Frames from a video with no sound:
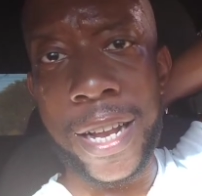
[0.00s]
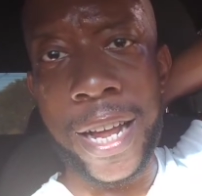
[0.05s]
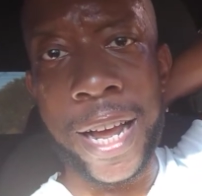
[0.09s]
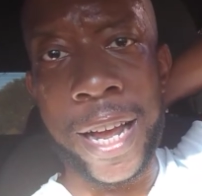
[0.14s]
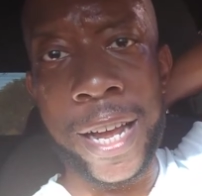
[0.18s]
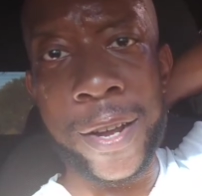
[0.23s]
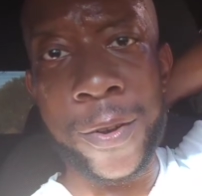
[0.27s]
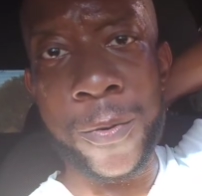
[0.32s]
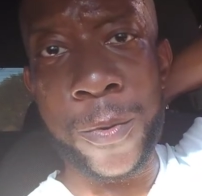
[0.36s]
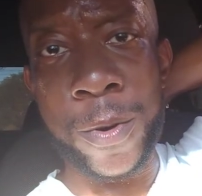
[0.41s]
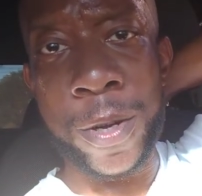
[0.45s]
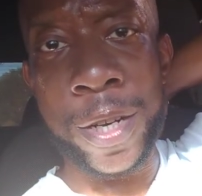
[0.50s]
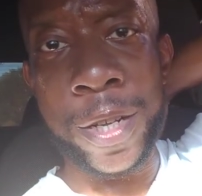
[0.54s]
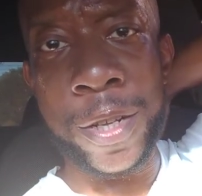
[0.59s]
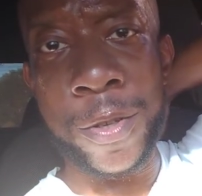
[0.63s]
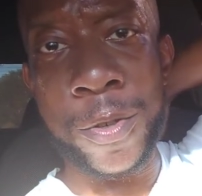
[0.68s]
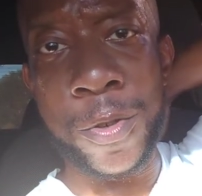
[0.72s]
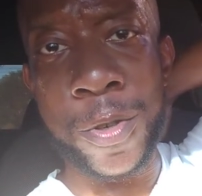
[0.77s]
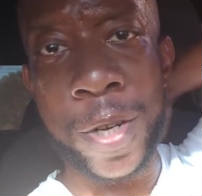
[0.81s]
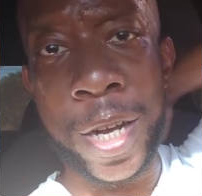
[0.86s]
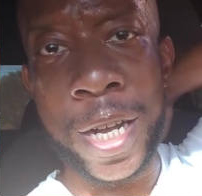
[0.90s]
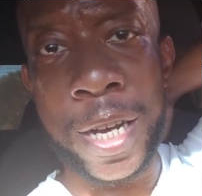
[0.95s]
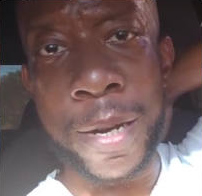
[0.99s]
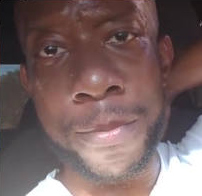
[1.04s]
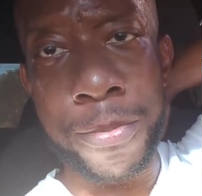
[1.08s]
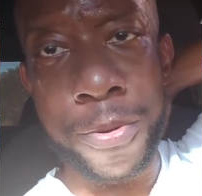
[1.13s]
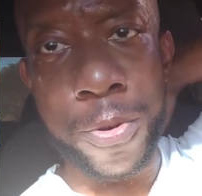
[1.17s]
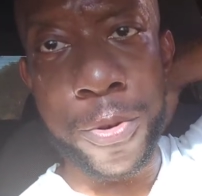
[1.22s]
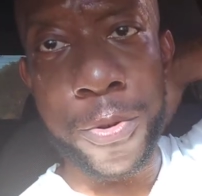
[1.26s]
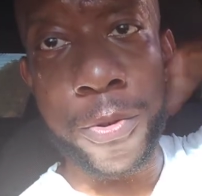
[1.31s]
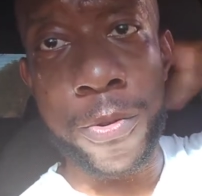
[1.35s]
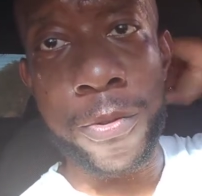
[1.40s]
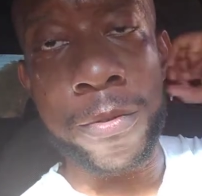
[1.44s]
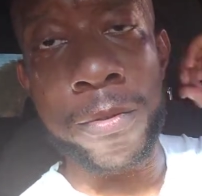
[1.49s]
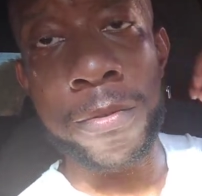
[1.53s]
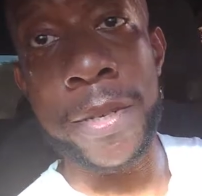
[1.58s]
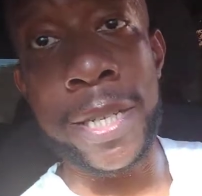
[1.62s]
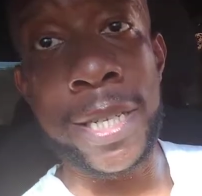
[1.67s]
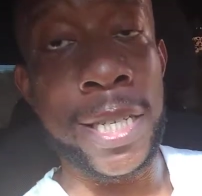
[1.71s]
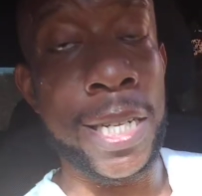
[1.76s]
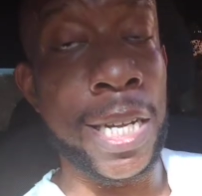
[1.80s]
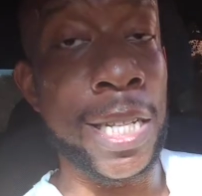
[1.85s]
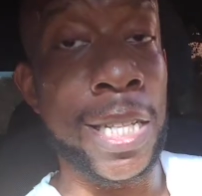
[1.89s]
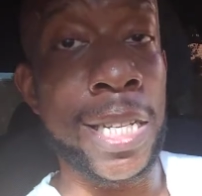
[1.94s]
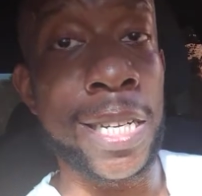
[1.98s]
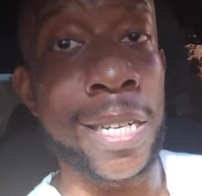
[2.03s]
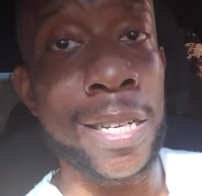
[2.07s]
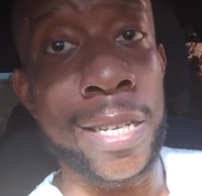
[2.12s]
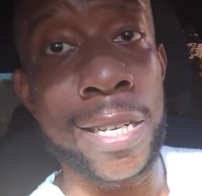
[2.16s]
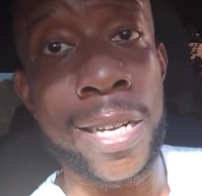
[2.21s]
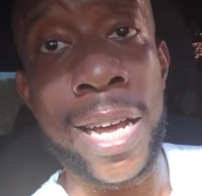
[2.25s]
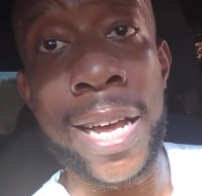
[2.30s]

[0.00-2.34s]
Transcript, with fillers: Like, what are you trying to prove? Because at the end of the